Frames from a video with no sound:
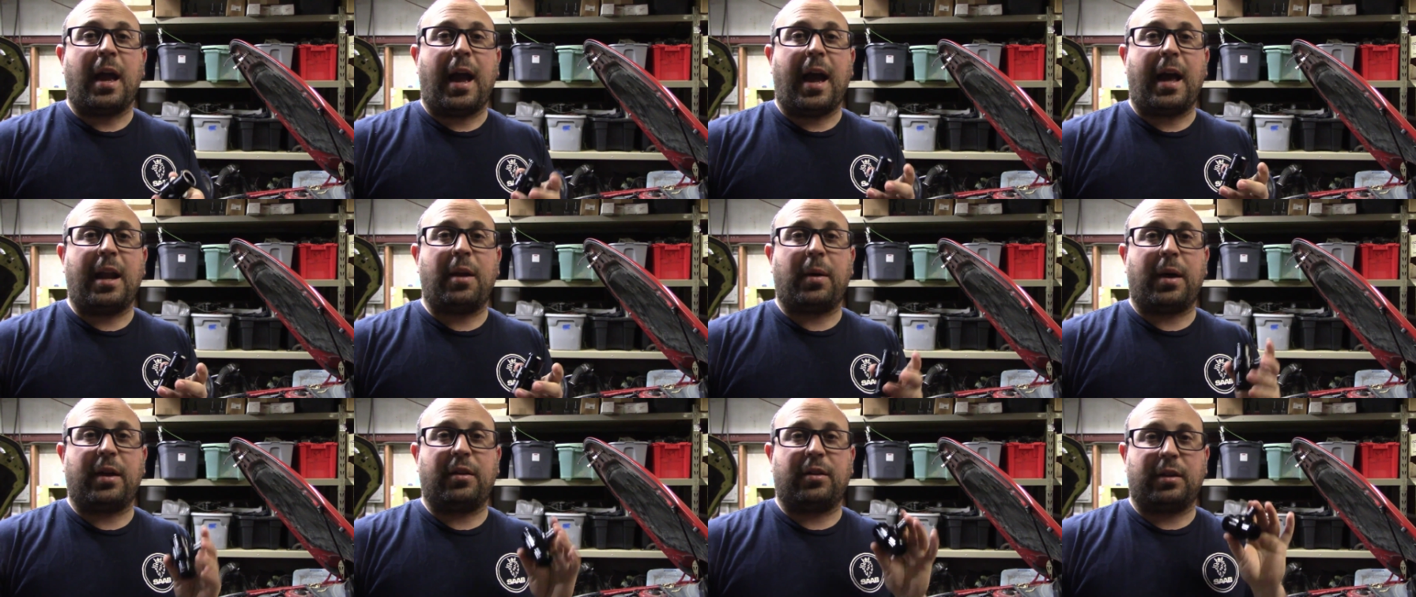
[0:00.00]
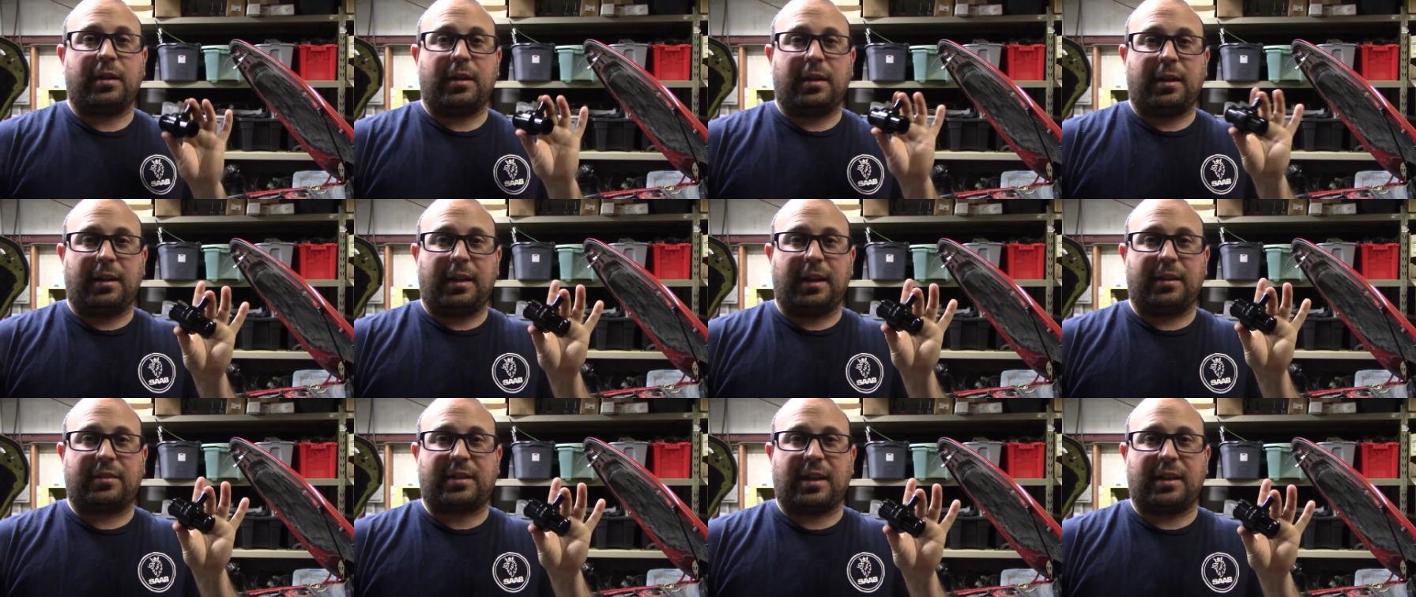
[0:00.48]
Anyways,
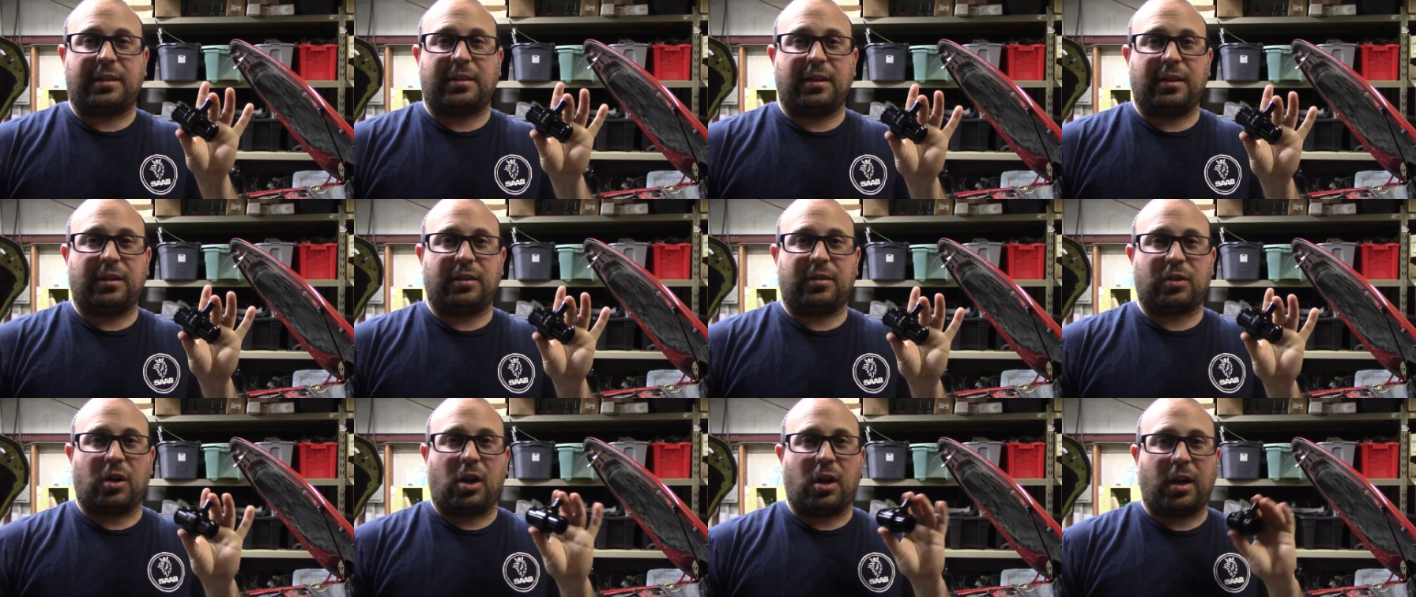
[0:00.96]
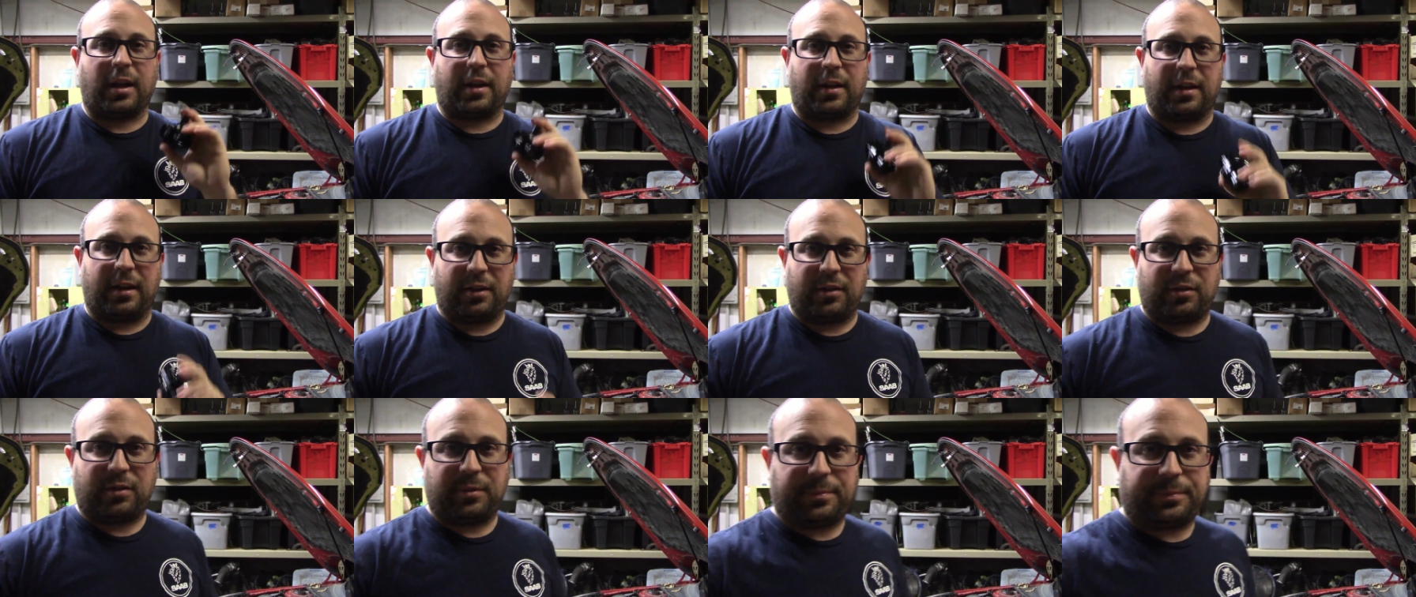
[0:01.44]
let's get to installing this.